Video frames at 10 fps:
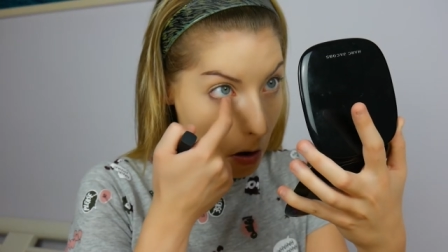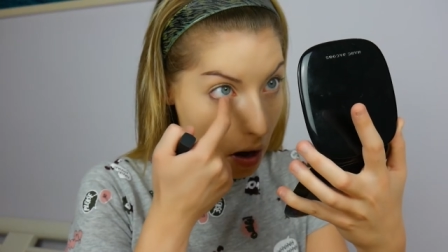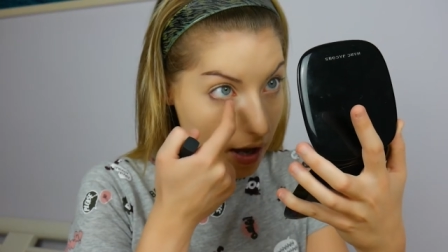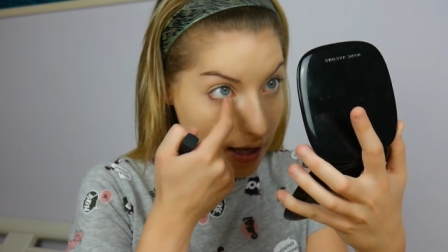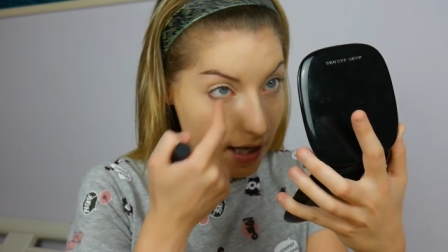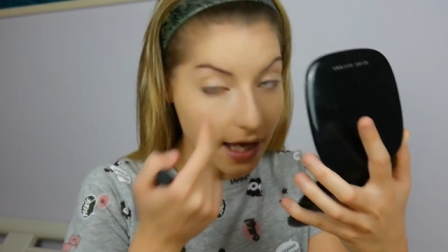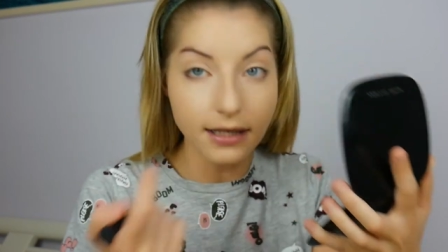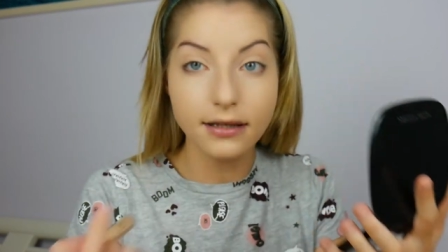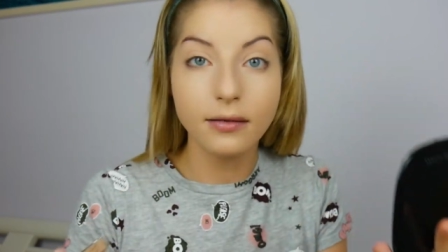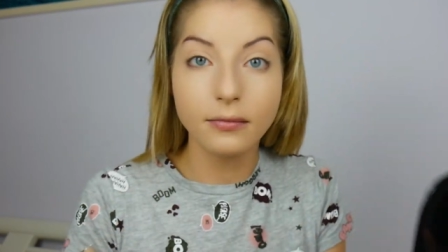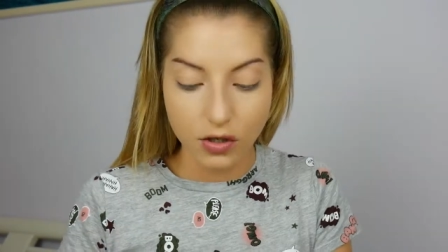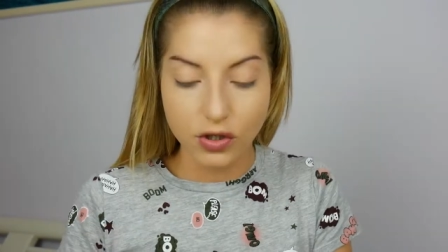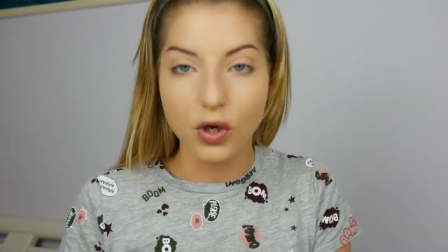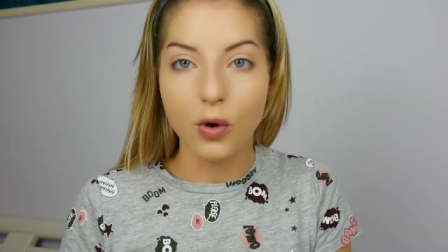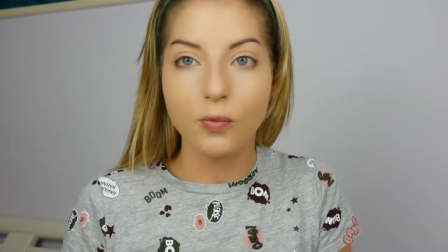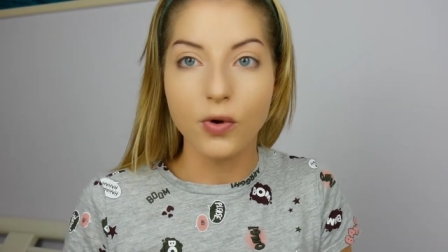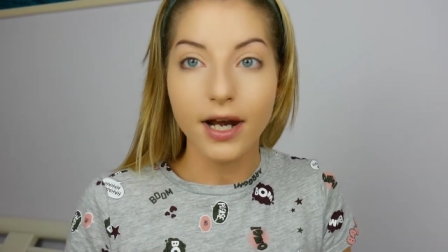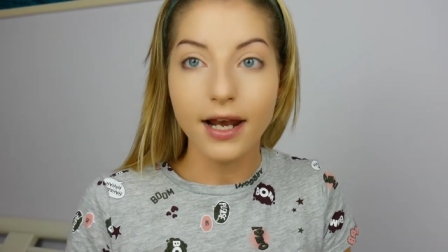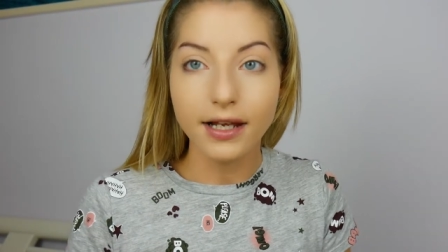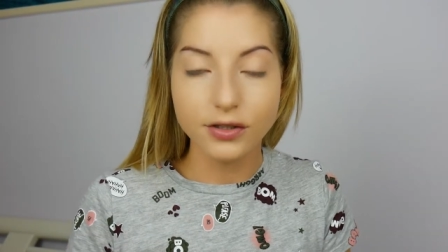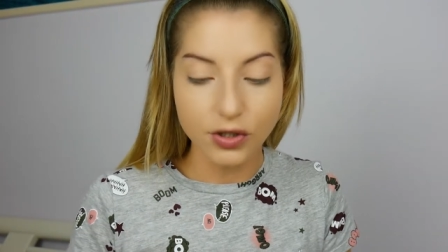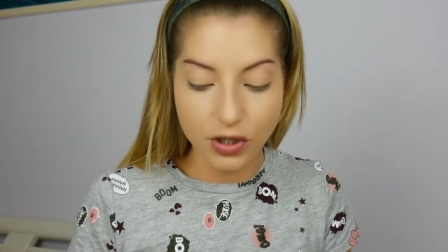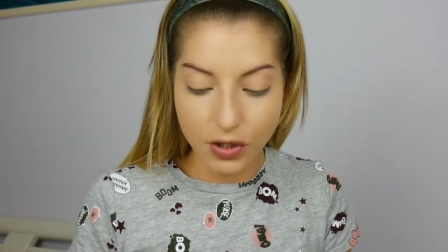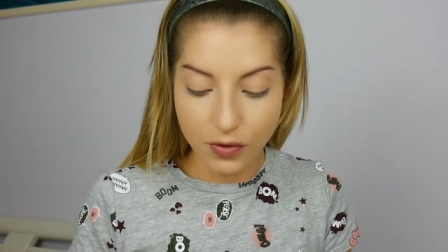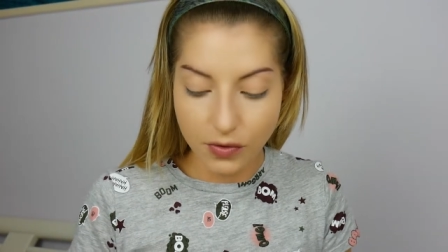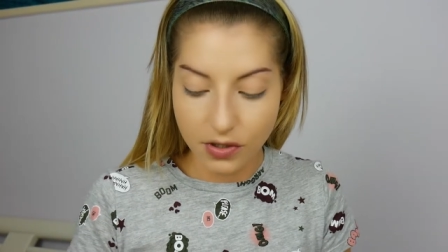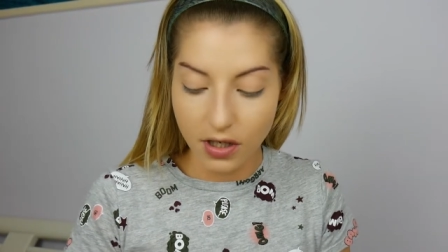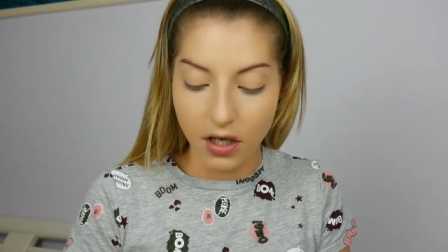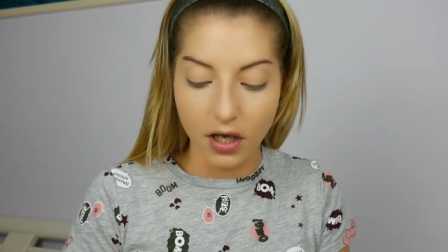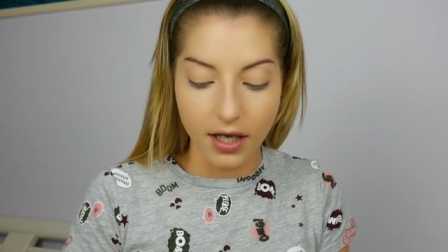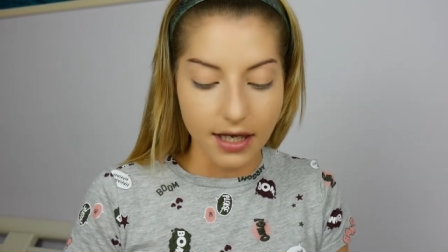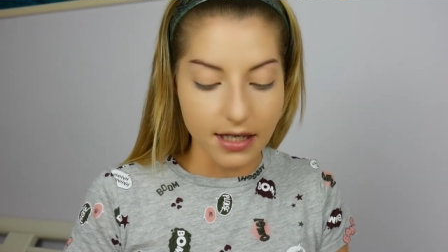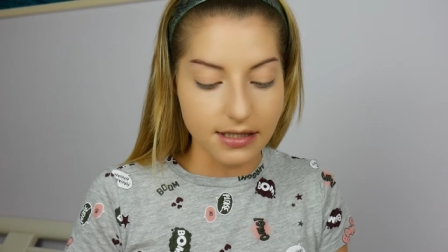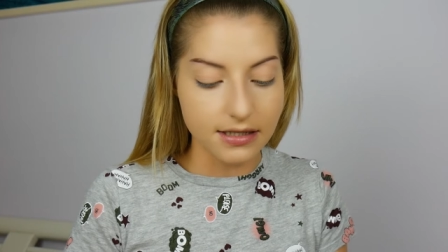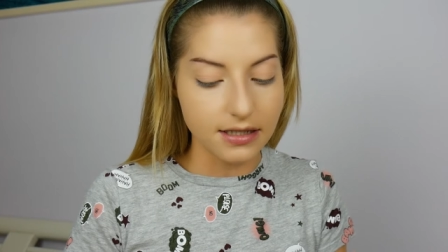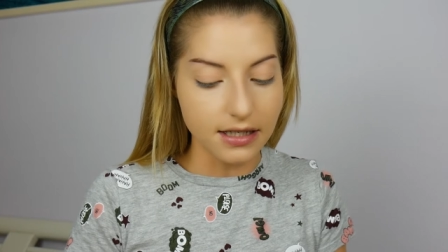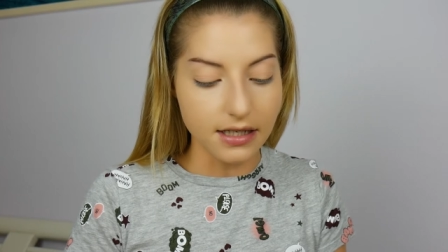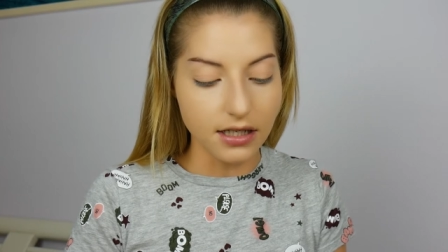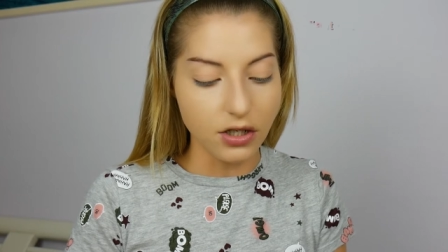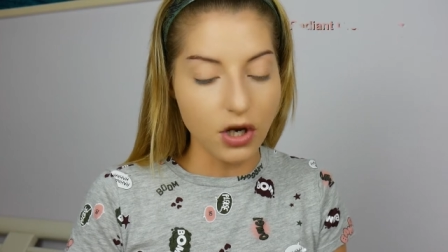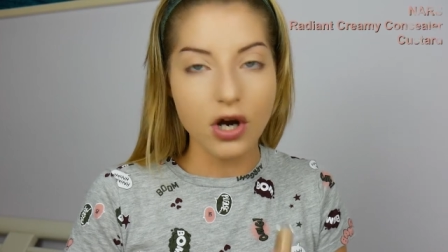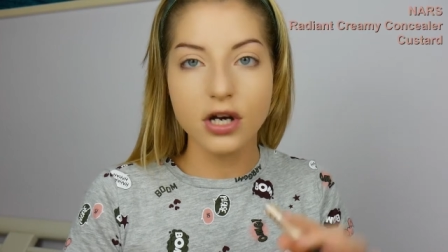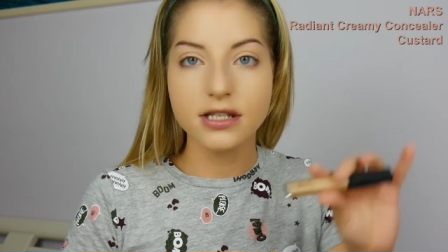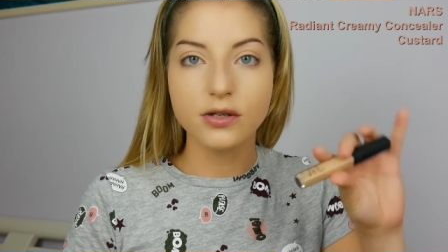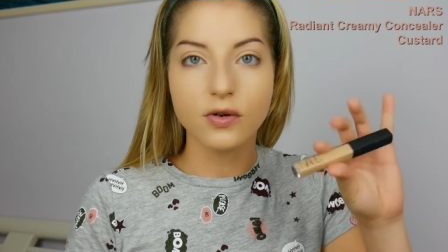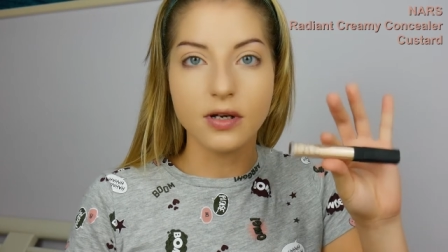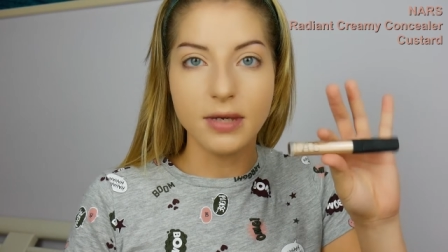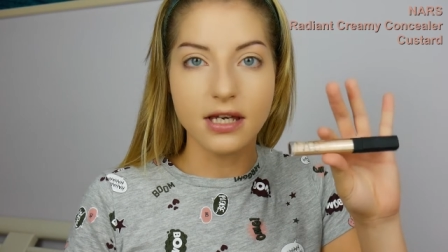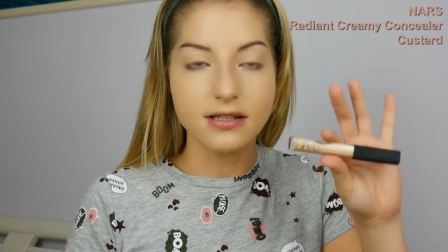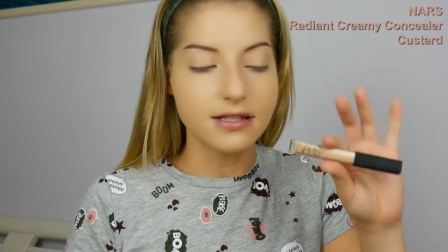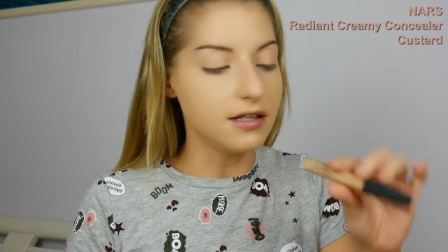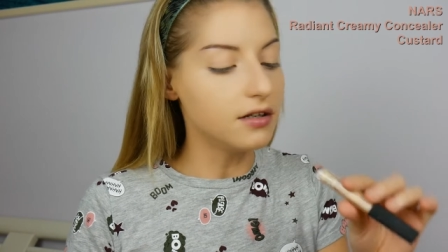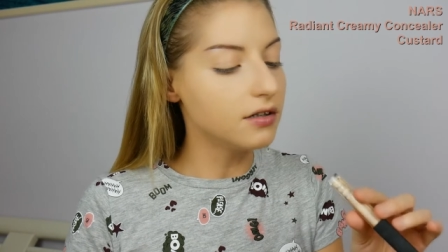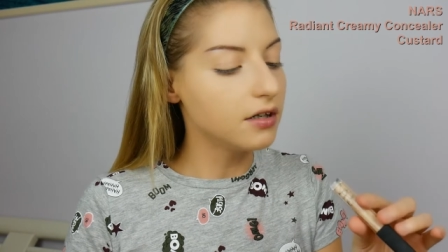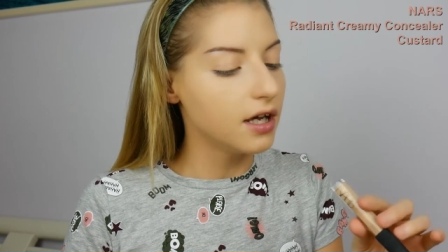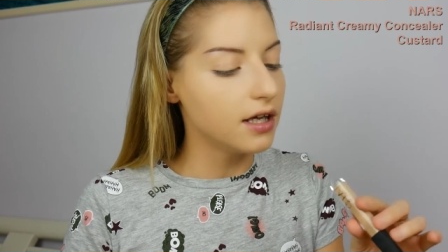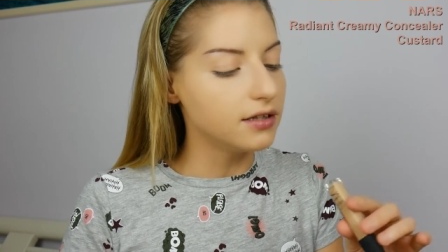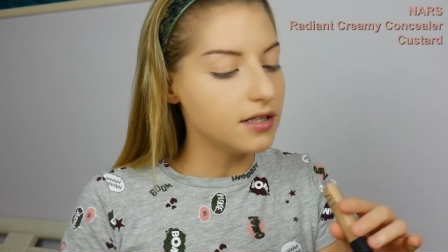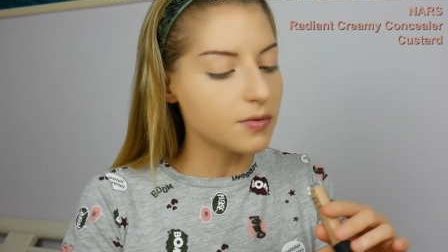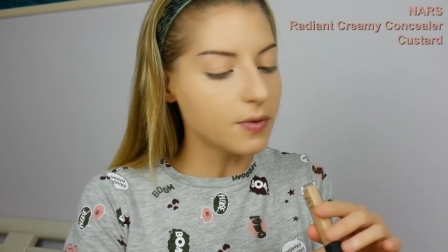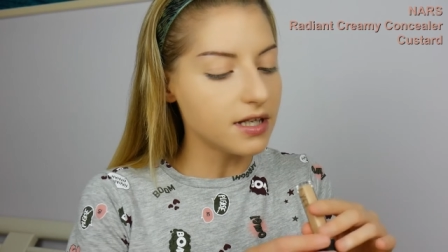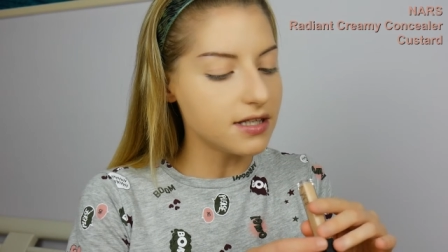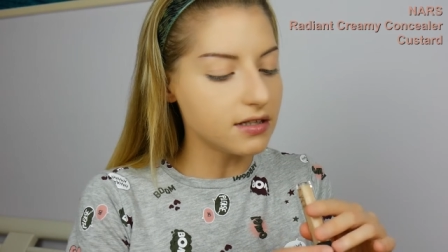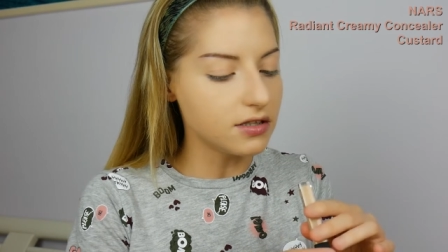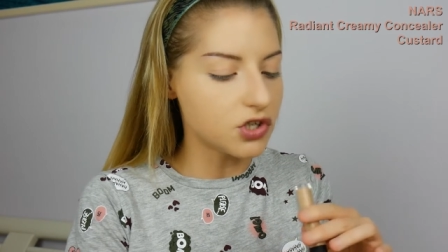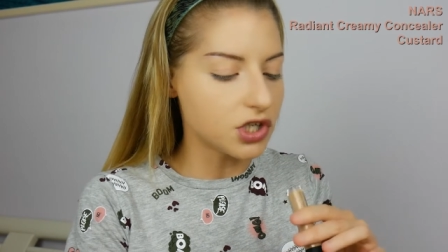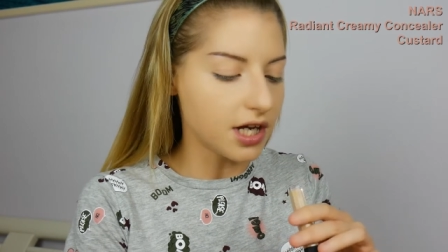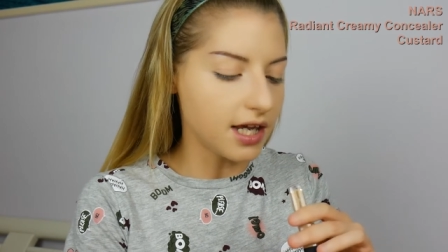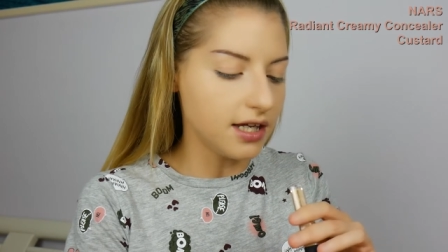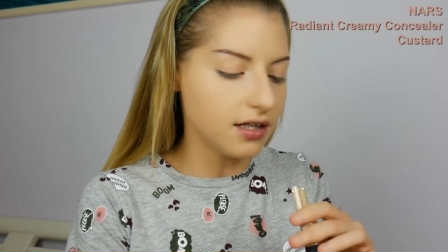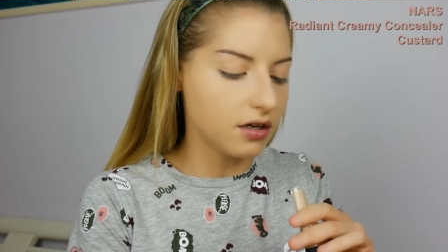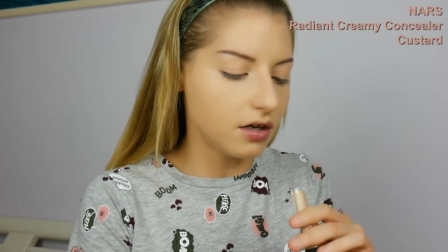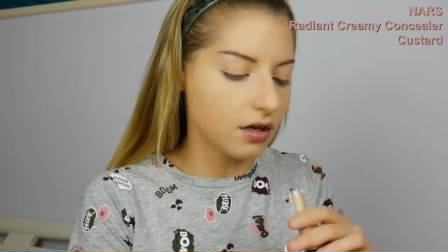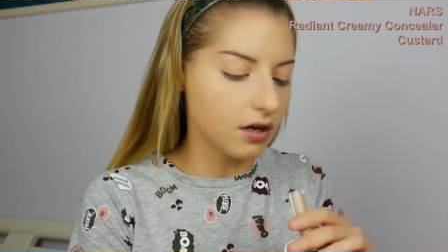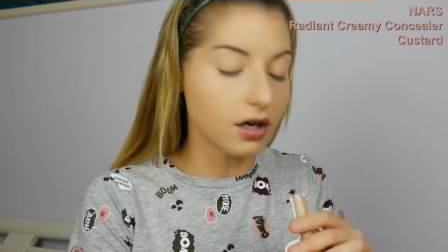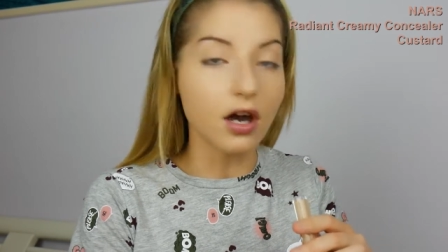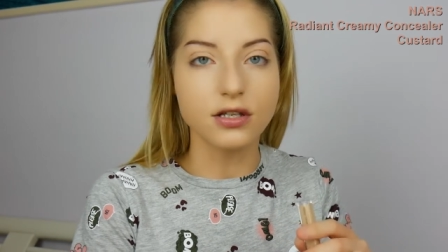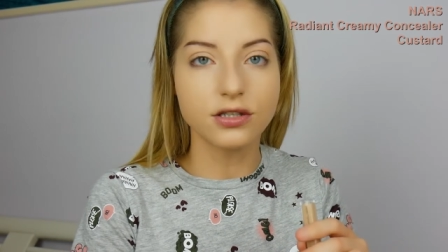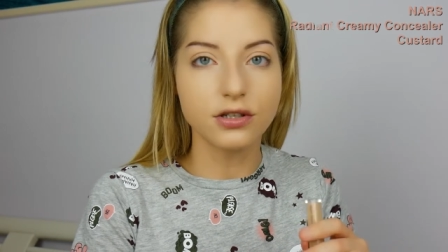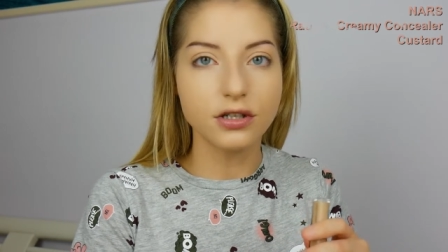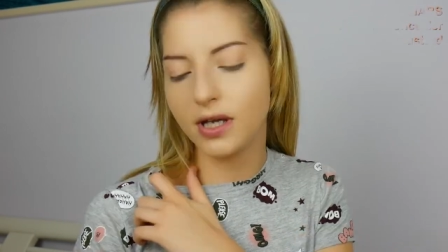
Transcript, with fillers: I hate them. So what I like to use it's the NARS Creamy Concealer this one is in the shade uh, Custard.